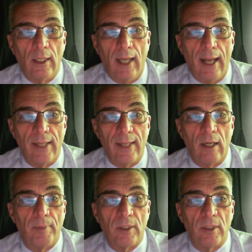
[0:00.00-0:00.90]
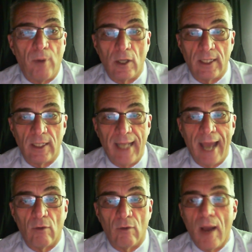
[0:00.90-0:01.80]
and then up into parts of the
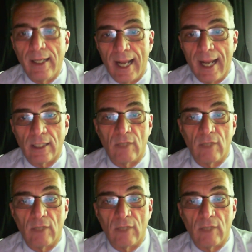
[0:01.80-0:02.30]
Adirondacks.